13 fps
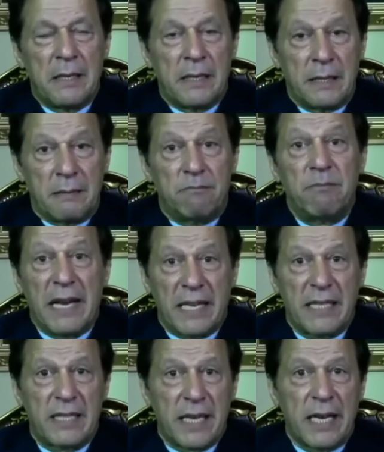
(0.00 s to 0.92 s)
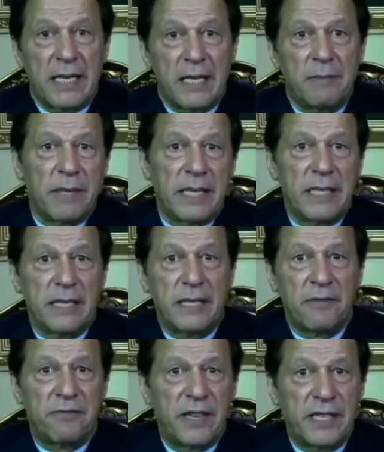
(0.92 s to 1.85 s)
Palestine remains a
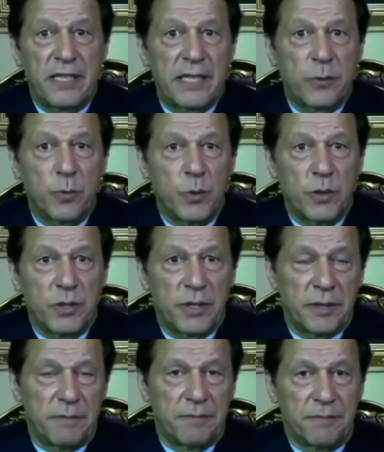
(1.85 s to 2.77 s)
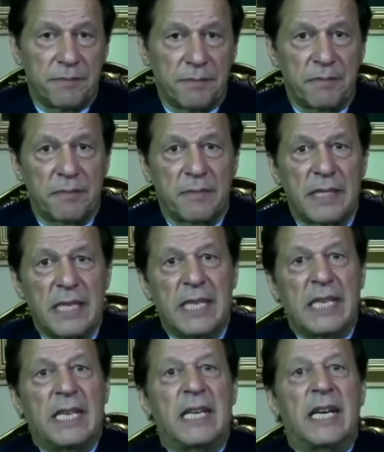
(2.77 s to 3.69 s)
festering wound.
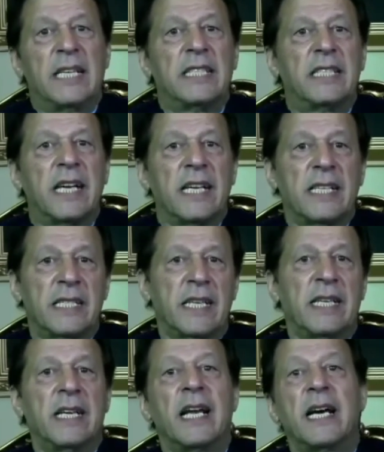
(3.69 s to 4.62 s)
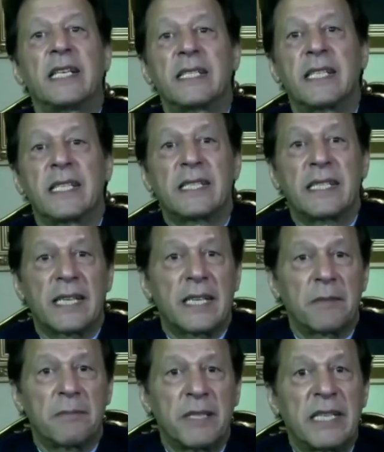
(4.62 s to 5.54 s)
A just and lasting
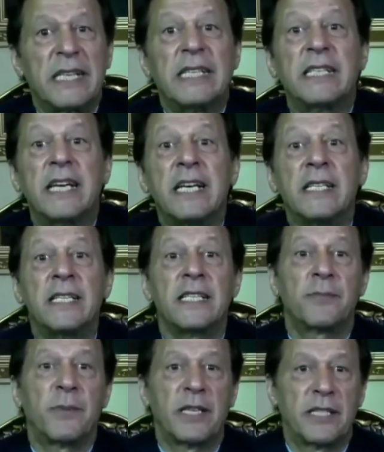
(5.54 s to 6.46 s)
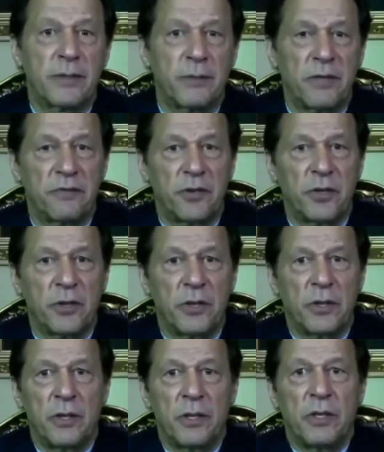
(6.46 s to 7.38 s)
settlement is indispensable for
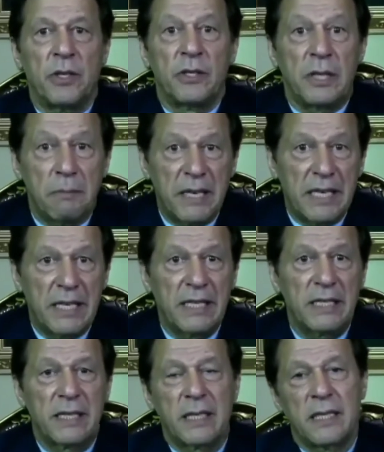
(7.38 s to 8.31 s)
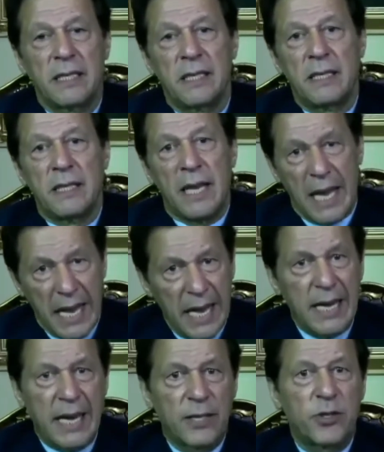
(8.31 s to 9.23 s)
the Middle East and
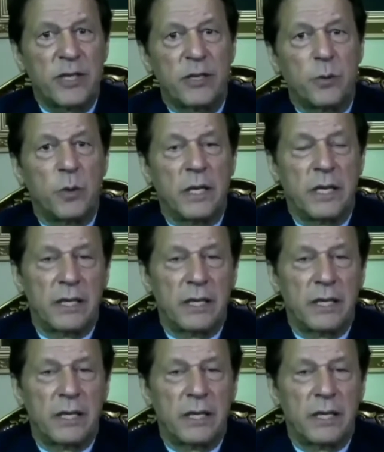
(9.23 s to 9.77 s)
actually the world.